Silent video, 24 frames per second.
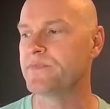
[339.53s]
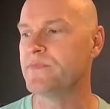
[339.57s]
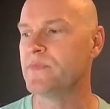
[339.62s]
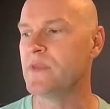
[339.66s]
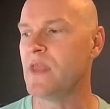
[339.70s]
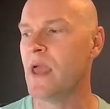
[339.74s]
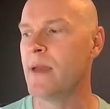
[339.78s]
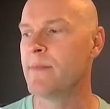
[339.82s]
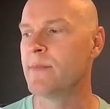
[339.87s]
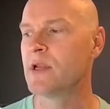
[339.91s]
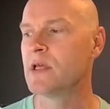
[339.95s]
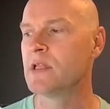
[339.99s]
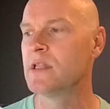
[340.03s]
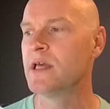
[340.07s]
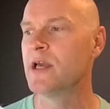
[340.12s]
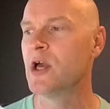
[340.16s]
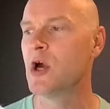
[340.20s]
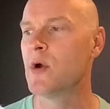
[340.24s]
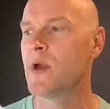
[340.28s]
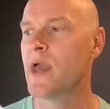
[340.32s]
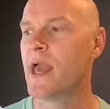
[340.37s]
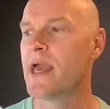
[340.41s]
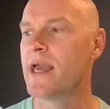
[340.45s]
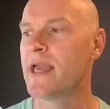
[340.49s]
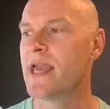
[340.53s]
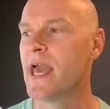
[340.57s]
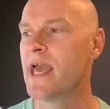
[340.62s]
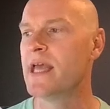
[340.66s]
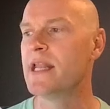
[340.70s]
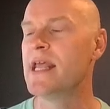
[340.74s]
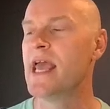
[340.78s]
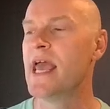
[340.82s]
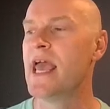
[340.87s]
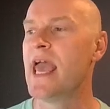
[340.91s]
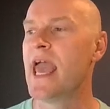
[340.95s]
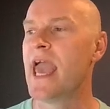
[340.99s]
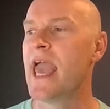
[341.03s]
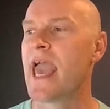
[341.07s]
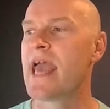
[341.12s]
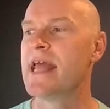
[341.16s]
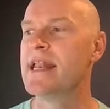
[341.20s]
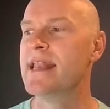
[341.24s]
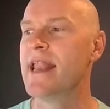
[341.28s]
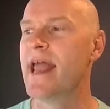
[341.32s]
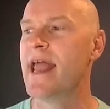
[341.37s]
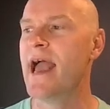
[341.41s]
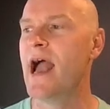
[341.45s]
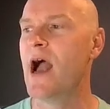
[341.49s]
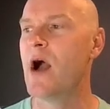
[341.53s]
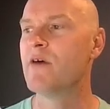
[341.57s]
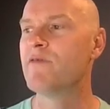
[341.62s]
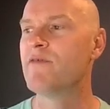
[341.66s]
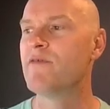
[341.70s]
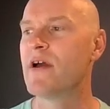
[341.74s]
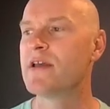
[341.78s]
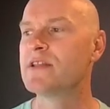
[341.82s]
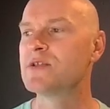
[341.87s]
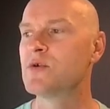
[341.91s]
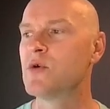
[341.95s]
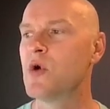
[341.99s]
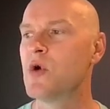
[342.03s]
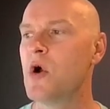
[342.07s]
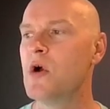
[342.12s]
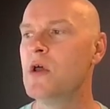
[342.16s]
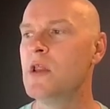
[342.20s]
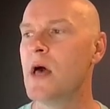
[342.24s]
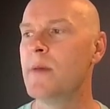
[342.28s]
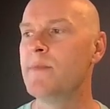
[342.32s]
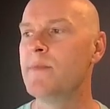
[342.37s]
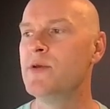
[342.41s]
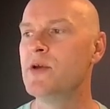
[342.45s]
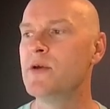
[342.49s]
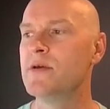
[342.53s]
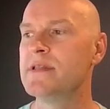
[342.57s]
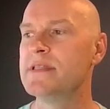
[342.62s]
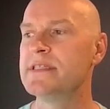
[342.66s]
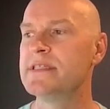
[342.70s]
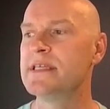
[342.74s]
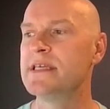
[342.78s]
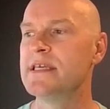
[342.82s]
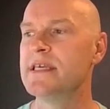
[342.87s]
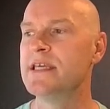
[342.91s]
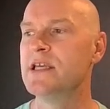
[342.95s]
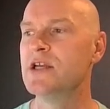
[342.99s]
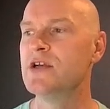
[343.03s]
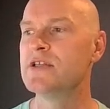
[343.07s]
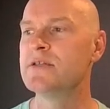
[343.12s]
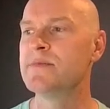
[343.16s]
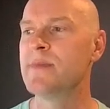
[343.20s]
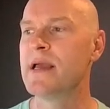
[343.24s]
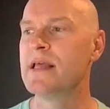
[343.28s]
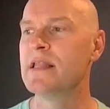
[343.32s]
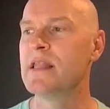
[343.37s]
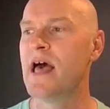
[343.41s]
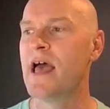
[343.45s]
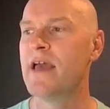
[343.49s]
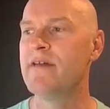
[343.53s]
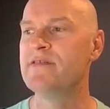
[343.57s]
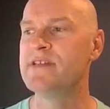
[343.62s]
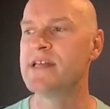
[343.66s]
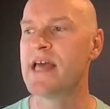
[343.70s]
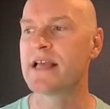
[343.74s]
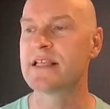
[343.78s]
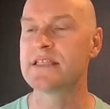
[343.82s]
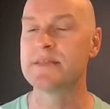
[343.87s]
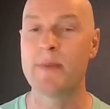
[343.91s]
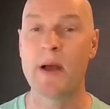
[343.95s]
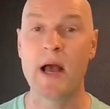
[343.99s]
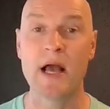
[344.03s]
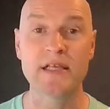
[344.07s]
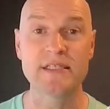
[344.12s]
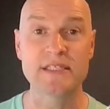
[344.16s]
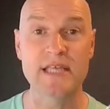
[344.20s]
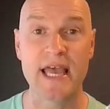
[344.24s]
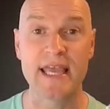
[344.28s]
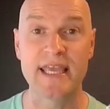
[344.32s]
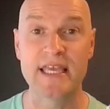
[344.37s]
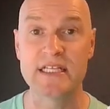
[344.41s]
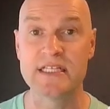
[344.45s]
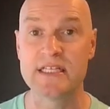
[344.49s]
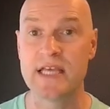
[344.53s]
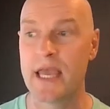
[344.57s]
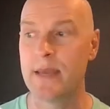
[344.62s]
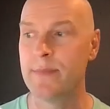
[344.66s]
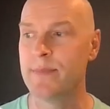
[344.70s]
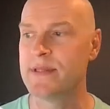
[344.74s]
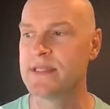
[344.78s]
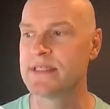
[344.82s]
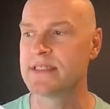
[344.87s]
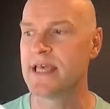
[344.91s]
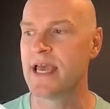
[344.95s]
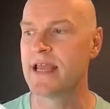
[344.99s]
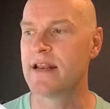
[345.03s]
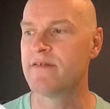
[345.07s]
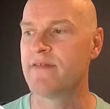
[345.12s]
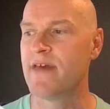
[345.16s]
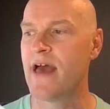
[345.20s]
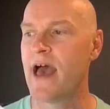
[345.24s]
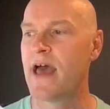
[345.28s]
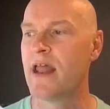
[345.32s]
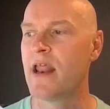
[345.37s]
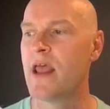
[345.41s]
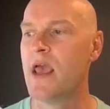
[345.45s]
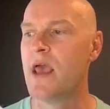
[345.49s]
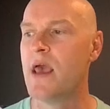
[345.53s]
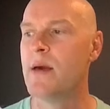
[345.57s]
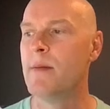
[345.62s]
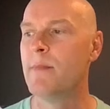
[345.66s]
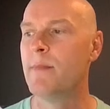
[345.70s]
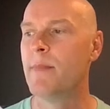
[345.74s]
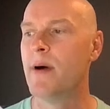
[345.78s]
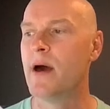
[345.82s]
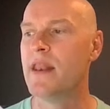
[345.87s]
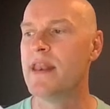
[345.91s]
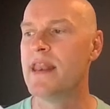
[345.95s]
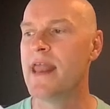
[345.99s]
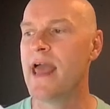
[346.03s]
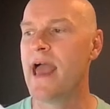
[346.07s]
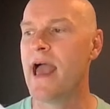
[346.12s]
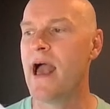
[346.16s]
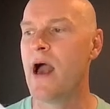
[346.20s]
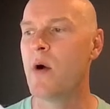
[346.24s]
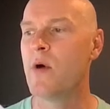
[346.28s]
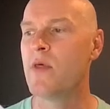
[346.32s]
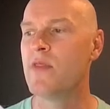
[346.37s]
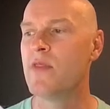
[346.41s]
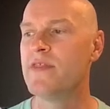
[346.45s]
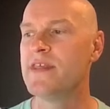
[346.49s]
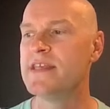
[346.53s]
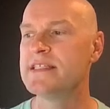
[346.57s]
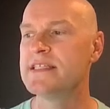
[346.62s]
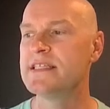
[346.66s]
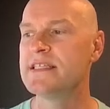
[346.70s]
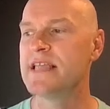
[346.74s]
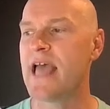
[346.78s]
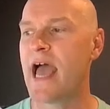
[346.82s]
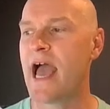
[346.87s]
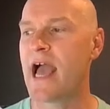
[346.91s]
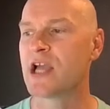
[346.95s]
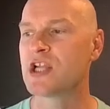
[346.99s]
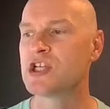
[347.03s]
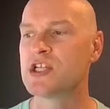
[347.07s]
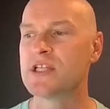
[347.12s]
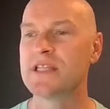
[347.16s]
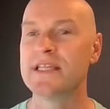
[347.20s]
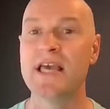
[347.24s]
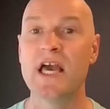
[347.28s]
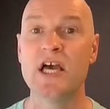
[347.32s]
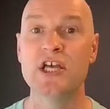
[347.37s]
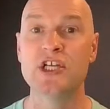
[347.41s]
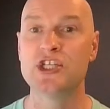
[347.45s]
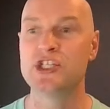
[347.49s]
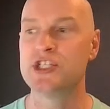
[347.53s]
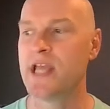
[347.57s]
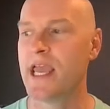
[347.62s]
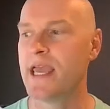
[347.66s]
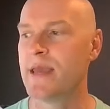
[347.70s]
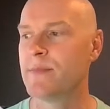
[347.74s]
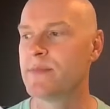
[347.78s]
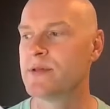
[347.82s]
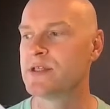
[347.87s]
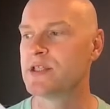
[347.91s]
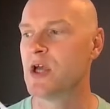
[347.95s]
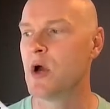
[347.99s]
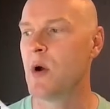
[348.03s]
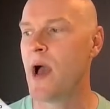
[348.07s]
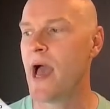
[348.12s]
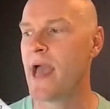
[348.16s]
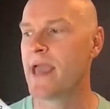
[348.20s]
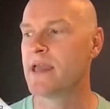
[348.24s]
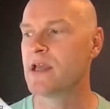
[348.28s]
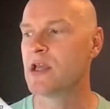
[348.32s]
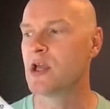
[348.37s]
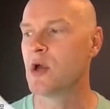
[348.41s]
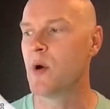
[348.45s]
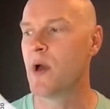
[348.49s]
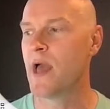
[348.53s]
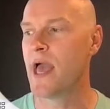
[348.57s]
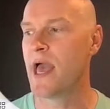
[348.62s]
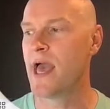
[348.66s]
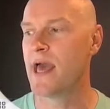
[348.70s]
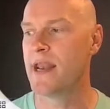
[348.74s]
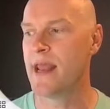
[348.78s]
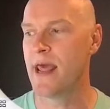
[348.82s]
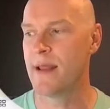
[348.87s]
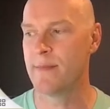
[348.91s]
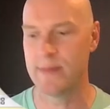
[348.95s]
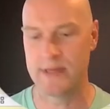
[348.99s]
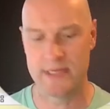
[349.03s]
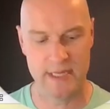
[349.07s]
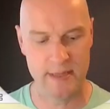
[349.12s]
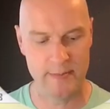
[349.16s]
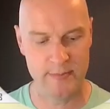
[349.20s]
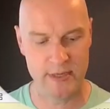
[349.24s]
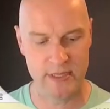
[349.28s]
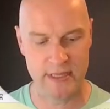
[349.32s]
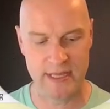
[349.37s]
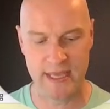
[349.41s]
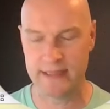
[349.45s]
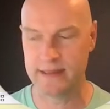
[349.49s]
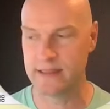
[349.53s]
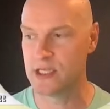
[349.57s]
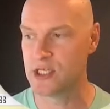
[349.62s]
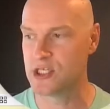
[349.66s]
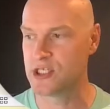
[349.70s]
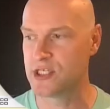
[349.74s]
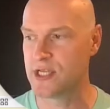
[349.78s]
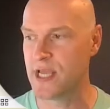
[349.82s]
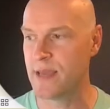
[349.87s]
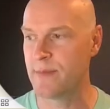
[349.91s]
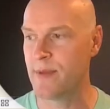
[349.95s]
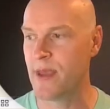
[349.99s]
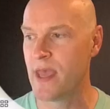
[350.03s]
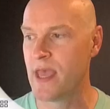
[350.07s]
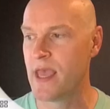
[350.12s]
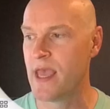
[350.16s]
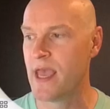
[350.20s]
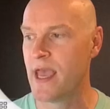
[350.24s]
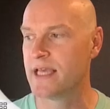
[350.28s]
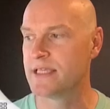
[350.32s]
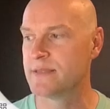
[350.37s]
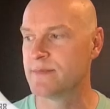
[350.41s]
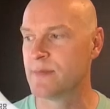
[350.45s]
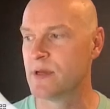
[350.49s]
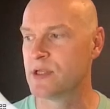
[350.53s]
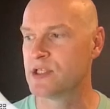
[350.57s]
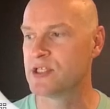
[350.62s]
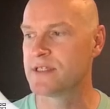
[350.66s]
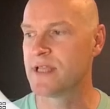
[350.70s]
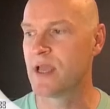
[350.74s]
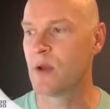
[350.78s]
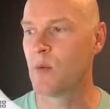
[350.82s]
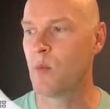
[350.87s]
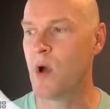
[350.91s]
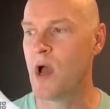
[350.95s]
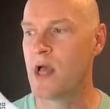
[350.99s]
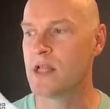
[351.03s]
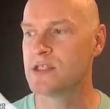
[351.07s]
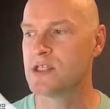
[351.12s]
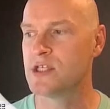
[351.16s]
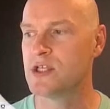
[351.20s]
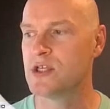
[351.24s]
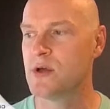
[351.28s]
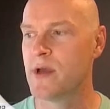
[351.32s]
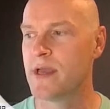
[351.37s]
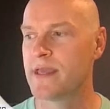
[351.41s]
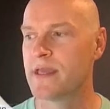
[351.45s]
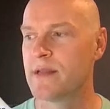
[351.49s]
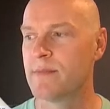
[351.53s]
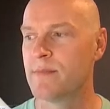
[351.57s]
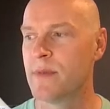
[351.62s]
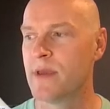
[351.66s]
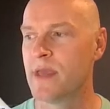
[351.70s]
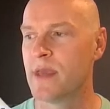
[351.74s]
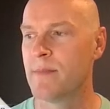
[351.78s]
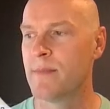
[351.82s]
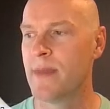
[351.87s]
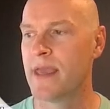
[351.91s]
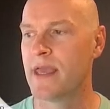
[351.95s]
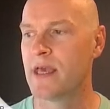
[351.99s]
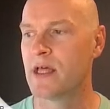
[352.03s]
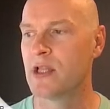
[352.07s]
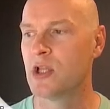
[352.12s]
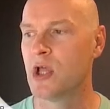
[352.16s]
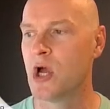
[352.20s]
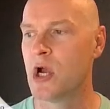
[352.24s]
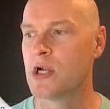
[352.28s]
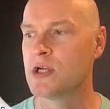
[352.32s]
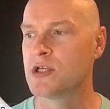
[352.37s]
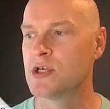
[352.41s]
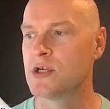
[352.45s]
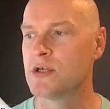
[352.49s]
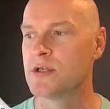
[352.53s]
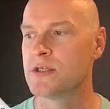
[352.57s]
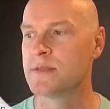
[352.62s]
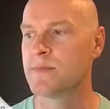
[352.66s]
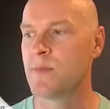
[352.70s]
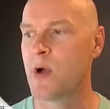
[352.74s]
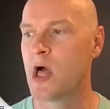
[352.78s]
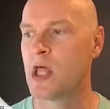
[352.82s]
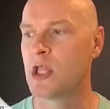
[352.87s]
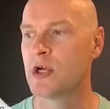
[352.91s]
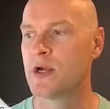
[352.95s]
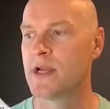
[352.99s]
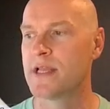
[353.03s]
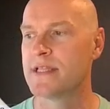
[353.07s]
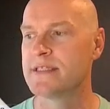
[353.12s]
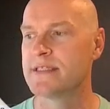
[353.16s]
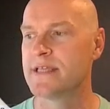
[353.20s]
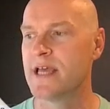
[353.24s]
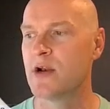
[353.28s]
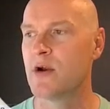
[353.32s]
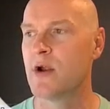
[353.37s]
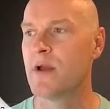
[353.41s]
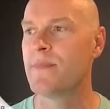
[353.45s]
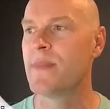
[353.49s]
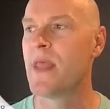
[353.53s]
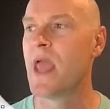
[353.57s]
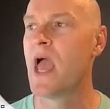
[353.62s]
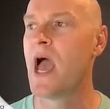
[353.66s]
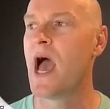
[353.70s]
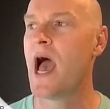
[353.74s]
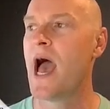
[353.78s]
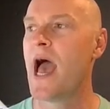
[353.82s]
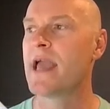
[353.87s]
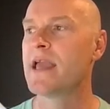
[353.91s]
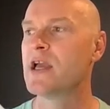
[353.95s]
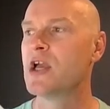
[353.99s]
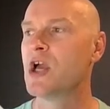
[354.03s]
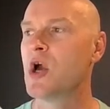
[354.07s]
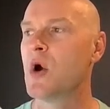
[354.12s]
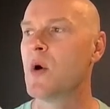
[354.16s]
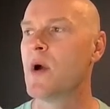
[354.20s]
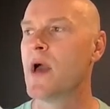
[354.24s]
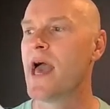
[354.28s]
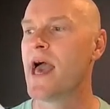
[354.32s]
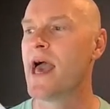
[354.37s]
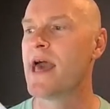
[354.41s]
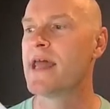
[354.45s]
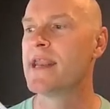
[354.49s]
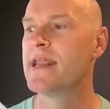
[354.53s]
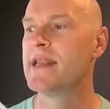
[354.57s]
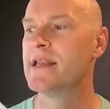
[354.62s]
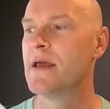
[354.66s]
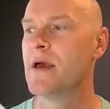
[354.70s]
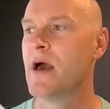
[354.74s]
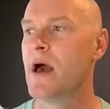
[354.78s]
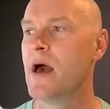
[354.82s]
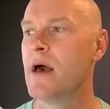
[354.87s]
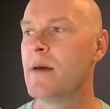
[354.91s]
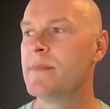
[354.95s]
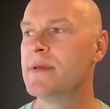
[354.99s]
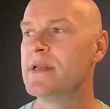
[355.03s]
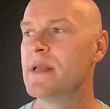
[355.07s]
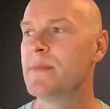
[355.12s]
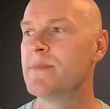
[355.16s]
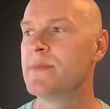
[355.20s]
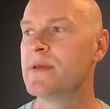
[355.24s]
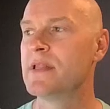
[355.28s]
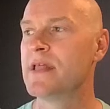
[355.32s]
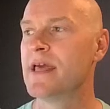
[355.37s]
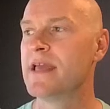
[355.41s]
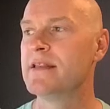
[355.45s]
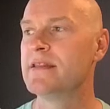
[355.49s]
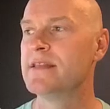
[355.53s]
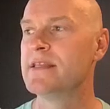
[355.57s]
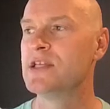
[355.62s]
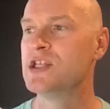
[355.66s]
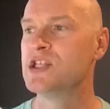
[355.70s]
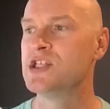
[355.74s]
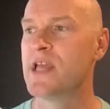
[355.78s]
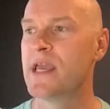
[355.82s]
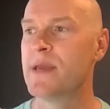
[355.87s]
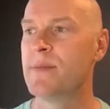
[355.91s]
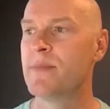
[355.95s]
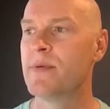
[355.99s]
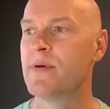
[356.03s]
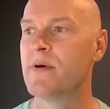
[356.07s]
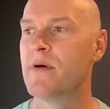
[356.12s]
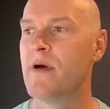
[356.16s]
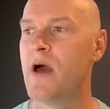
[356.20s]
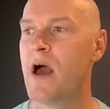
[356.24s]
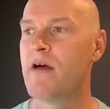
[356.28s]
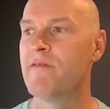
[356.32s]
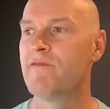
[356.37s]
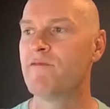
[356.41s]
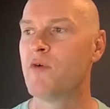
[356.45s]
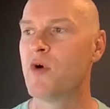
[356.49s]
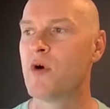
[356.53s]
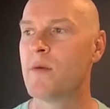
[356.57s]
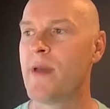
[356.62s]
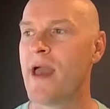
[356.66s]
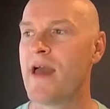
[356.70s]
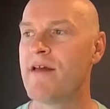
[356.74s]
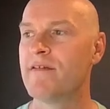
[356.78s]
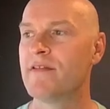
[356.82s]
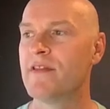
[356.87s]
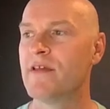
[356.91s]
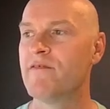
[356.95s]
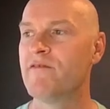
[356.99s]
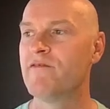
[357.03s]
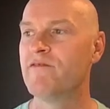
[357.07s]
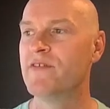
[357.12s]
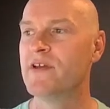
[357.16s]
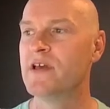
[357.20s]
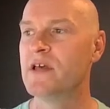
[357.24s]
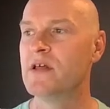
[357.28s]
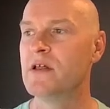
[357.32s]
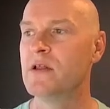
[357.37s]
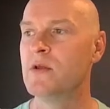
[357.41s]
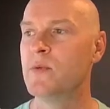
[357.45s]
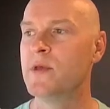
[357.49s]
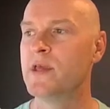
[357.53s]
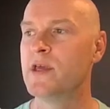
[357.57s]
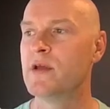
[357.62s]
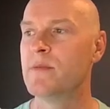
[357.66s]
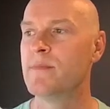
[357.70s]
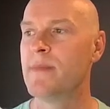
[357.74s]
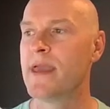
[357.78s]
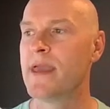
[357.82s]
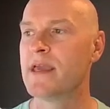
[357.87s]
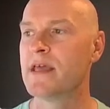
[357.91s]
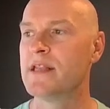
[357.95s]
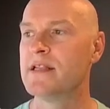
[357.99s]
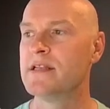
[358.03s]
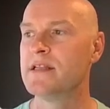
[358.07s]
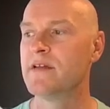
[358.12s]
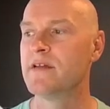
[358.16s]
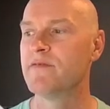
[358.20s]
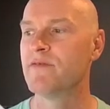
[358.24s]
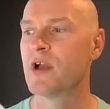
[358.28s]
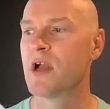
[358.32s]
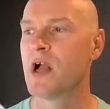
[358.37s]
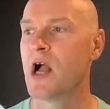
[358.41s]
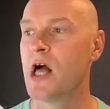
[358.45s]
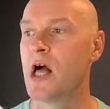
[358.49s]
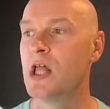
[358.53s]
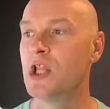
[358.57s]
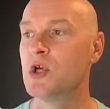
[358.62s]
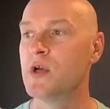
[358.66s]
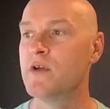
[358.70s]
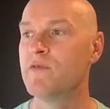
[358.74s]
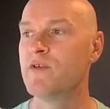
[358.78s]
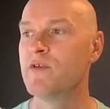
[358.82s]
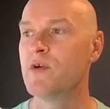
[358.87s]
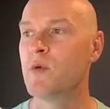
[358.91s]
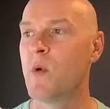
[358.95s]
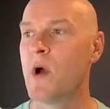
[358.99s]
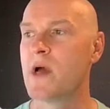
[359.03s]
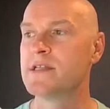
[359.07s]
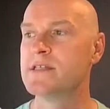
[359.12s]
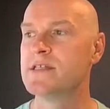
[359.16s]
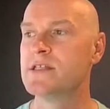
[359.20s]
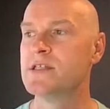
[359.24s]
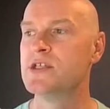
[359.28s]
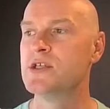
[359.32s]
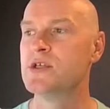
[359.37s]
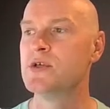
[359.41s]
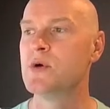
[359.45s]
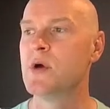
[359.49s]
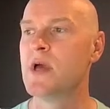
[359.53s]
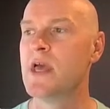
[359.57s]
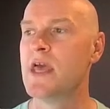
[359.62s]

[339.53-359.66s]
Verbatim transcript: I'm going to click OK again, and now if I scroll up, you can see here's my live text box. I can type inside of that, but now this is actually a shape. So I can go ahead and manipulate this shape as much as I want to. I can make it larger, smaller, etc. I can go ahead and manipulate the shape format, the fill. We could make it a different color if we wanted to,